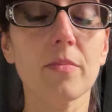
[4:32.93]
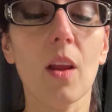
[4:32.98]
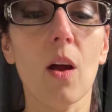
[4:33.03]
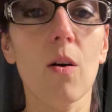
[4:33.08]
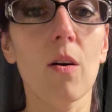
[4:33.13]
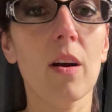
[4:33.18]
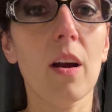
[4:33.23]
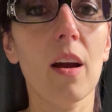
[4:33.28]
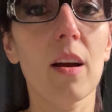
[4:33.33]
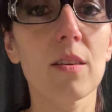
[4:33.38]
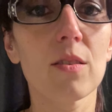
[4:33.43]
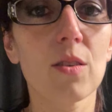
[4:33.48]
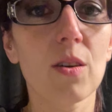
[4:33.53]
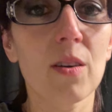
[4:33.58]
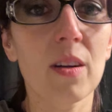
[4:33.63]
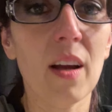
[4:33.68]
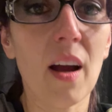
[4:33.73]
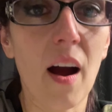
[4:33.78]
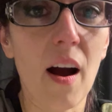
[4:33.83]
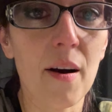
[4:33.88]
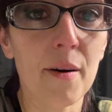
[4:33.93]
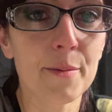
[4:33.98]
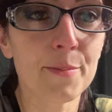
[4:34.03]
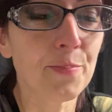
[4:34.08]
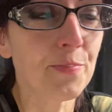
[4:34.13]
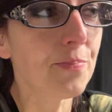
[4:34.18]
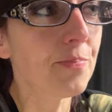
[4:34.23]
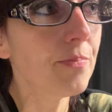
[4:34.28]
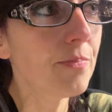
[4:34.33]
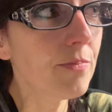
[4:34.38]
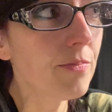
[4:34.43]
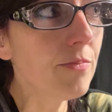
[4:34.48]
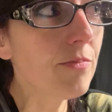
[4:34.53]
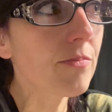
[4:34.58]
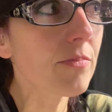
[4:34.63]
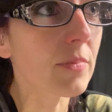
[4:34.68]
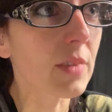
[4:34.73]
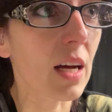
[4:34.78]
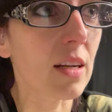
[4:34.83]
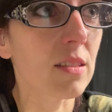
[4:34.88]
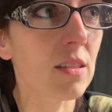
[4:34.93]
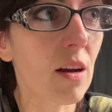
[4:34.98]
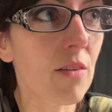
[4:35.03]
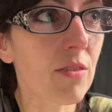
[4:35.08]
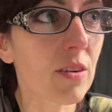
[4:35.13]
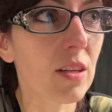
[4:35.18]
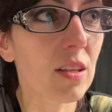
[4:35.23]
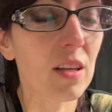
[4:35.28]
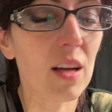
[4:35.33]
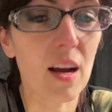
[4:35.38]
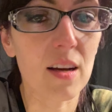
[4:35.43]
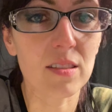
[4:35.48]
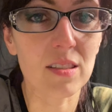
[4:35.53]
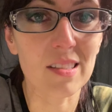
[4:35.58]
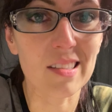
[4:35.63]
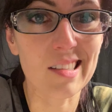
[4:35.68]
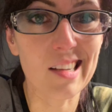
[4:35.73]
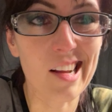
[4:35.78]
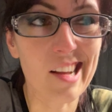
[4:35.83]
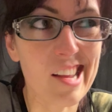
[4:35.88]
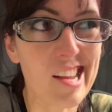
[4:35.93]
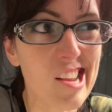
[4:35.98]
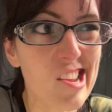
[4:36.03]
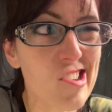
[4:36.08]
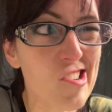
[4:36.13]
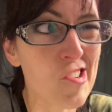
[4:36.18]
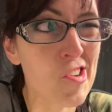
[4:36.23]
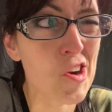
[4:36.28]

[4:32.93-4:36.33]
Okay, so yeah, that definitely has a sneak heat.